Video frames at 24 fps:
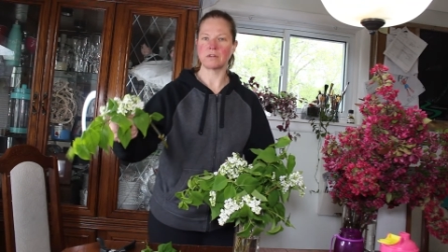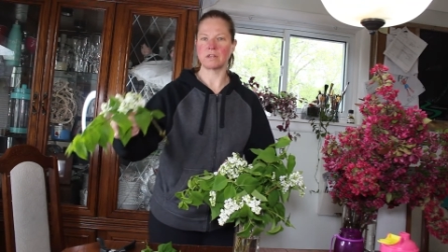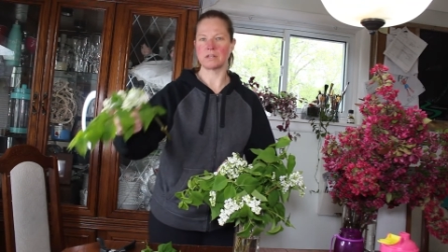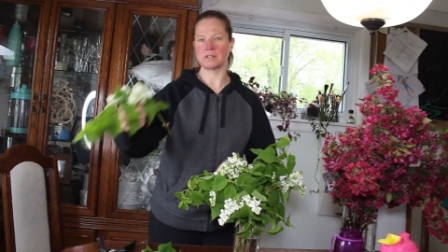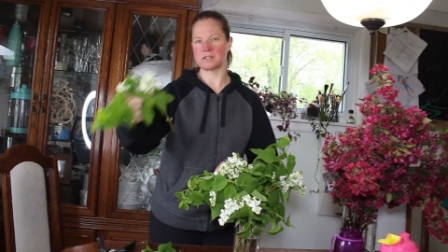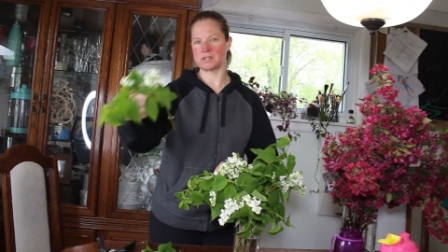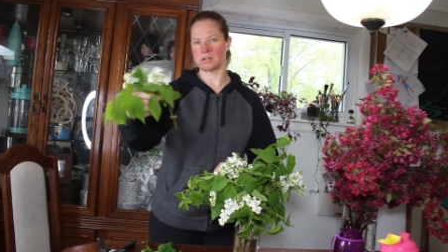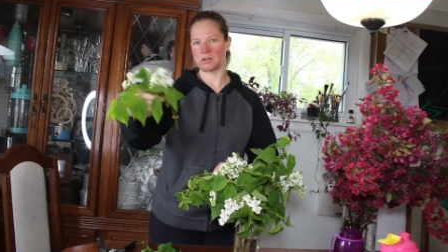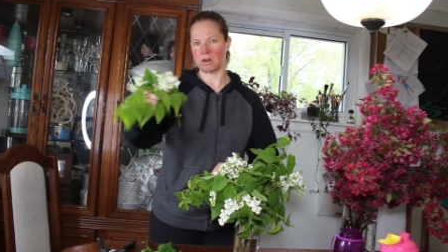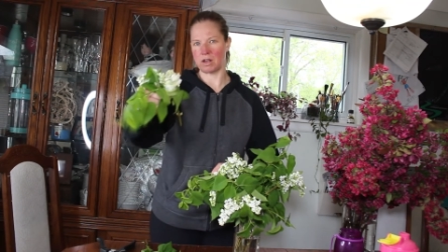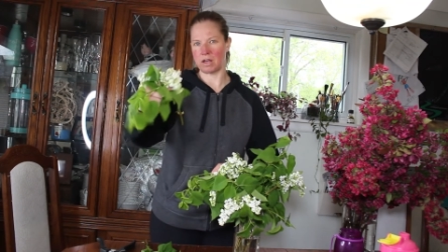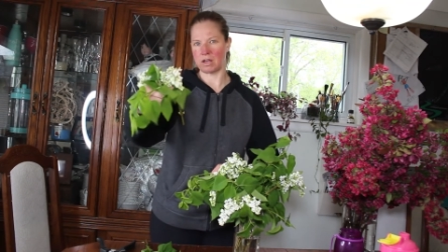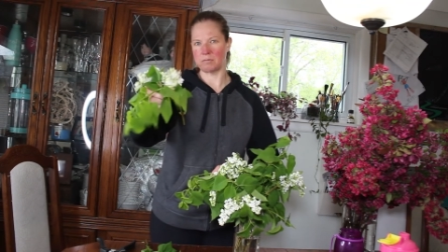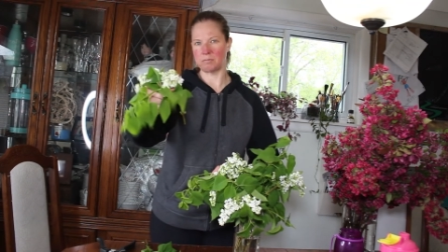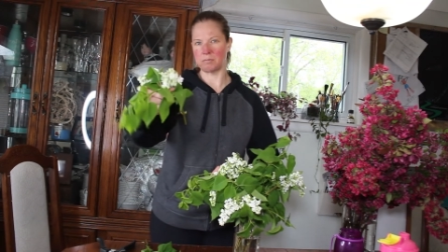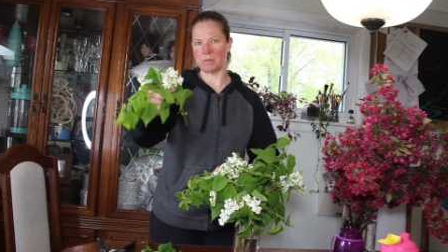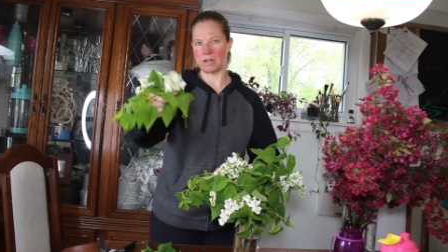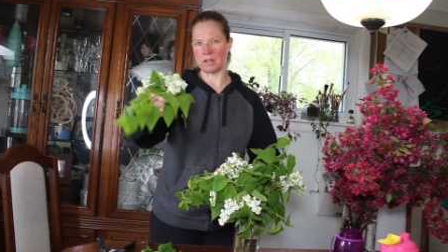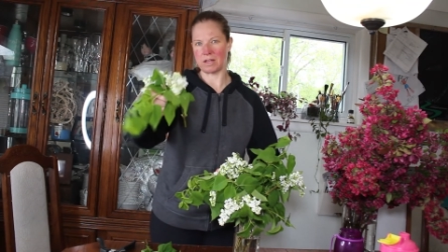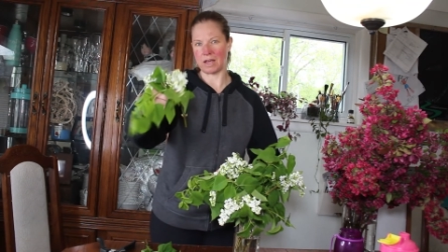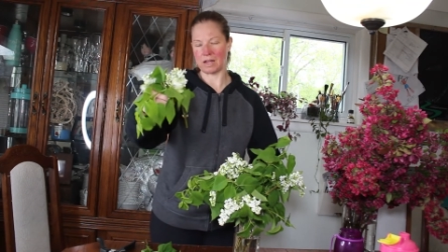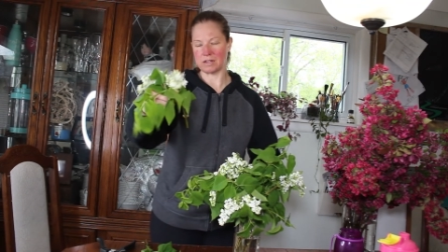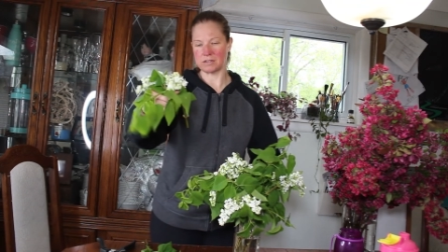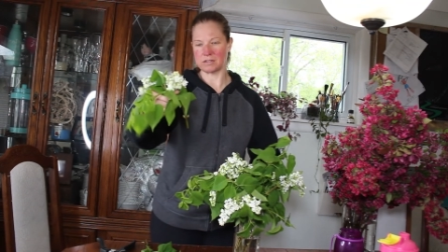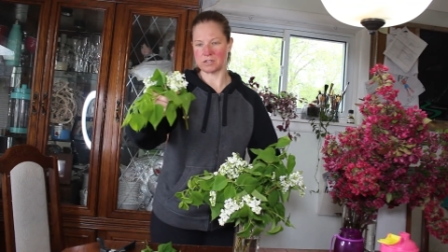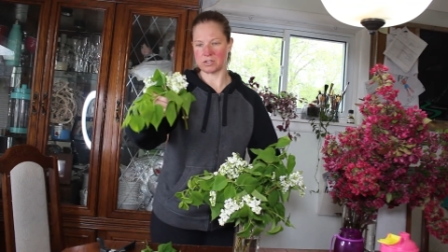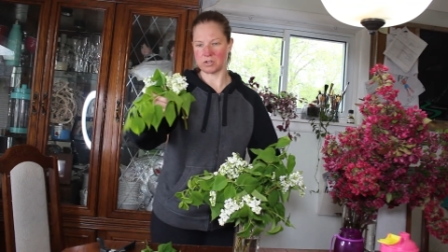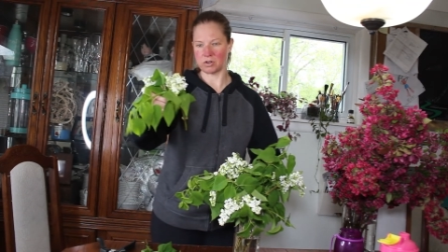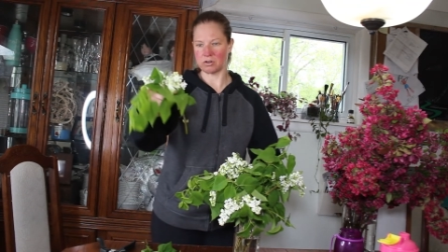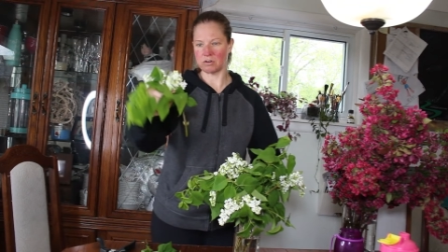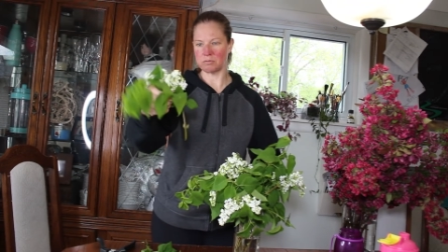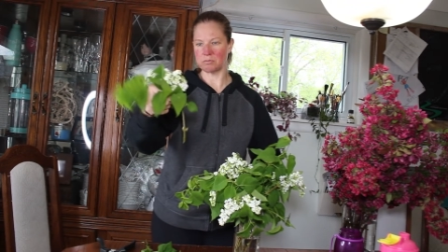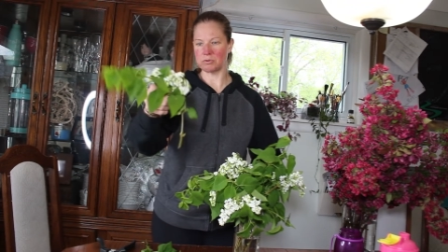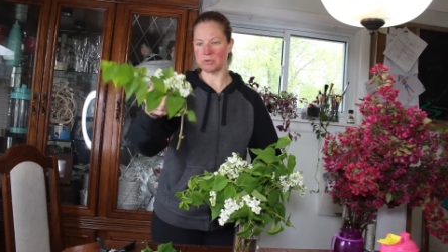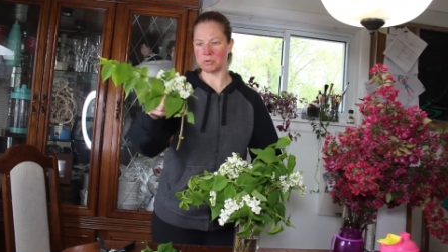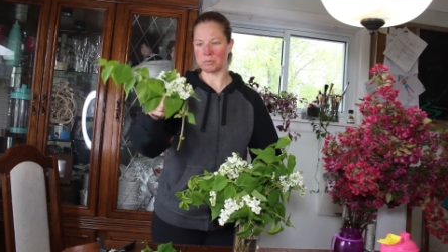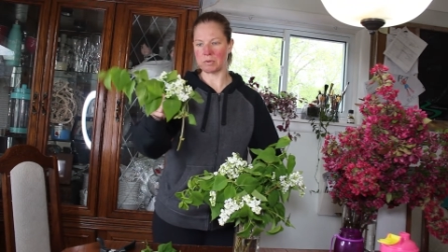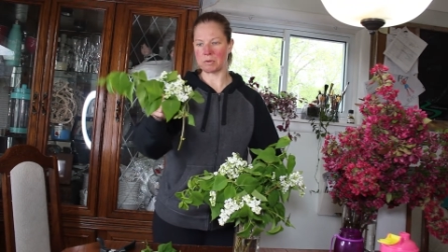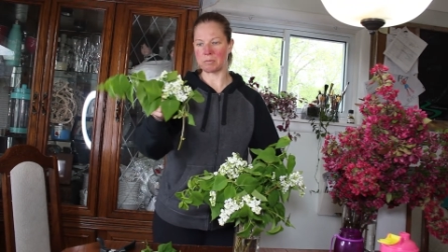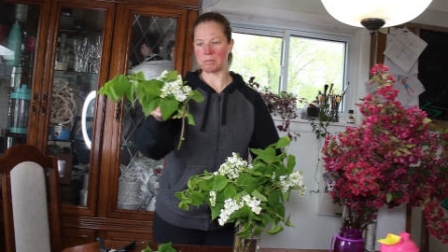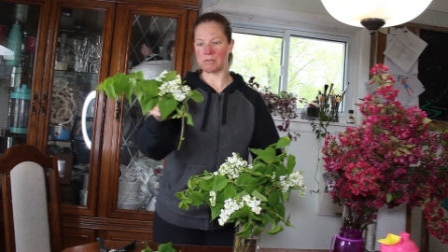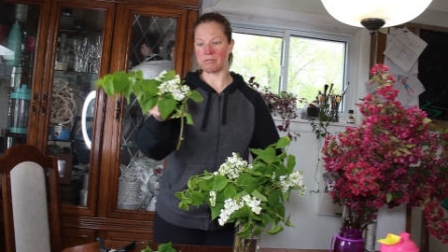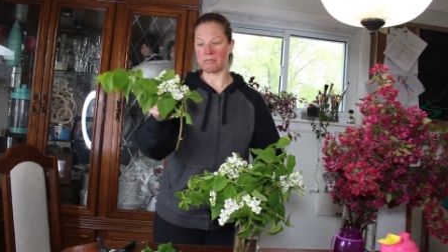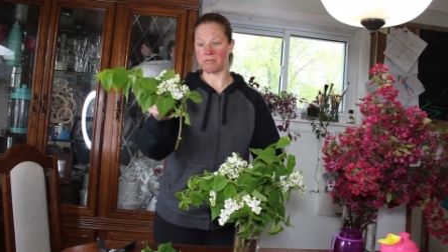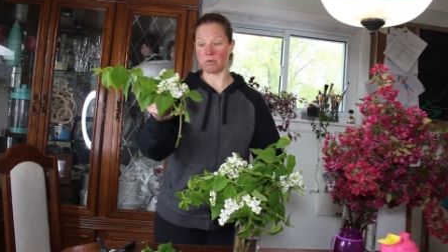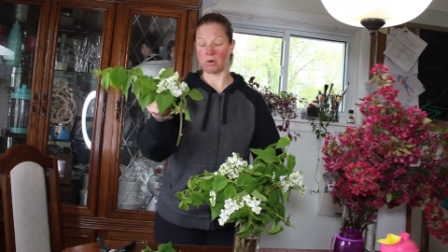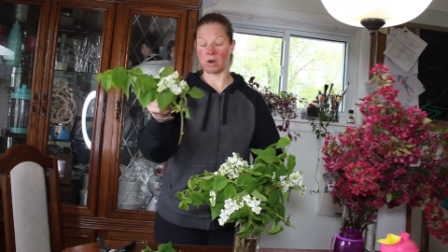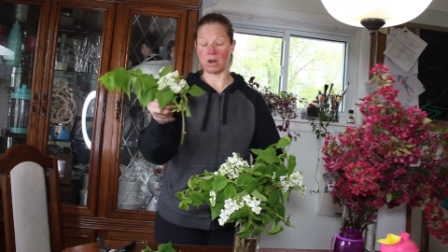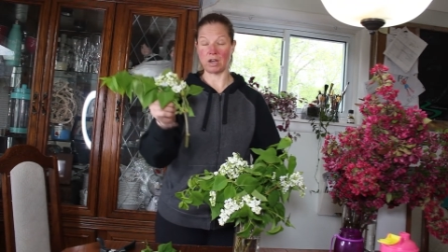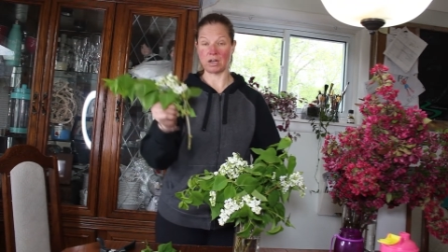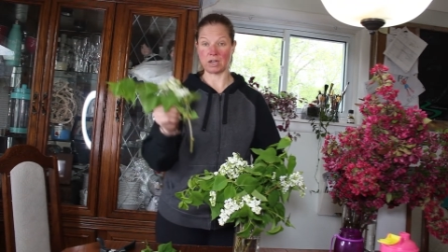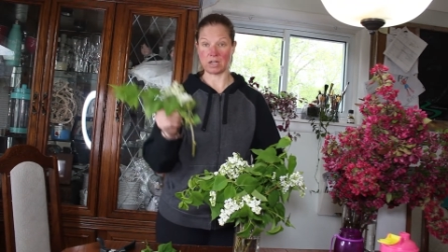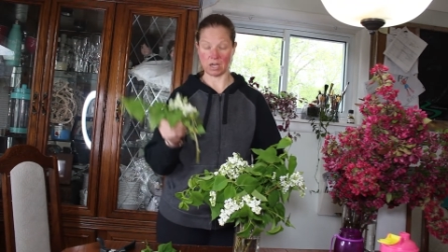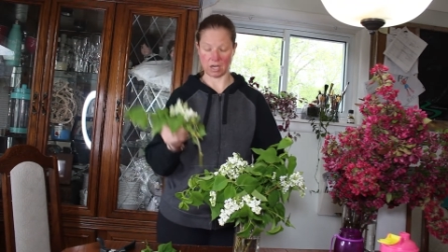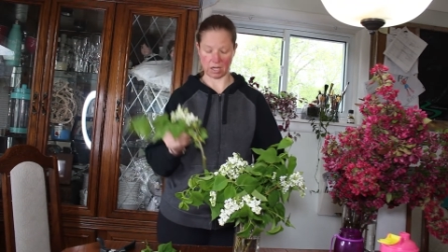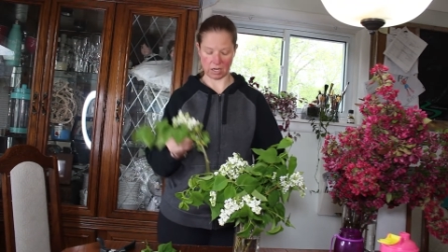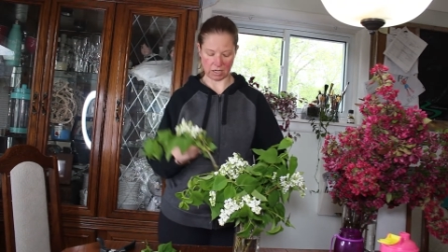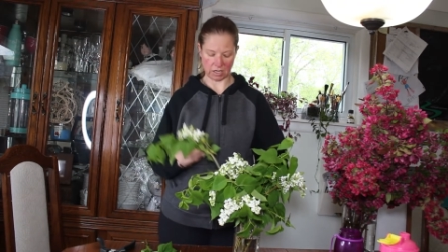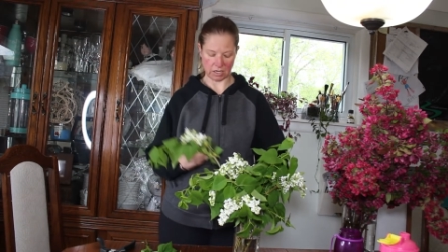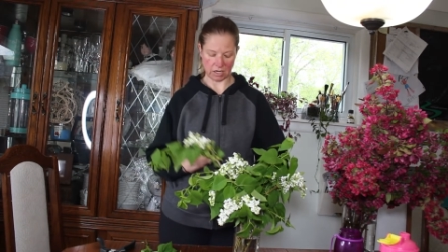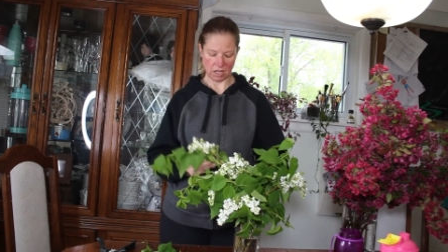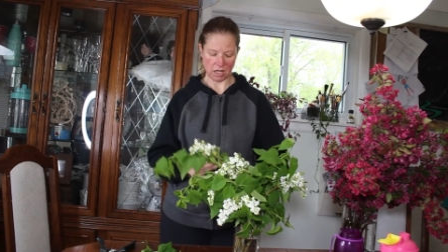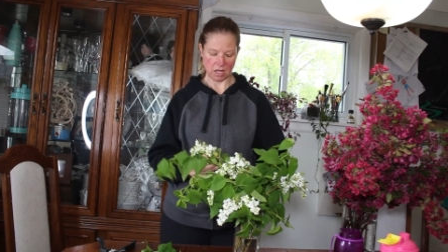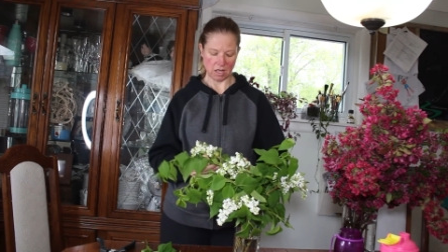It had started blooming before I had cut it.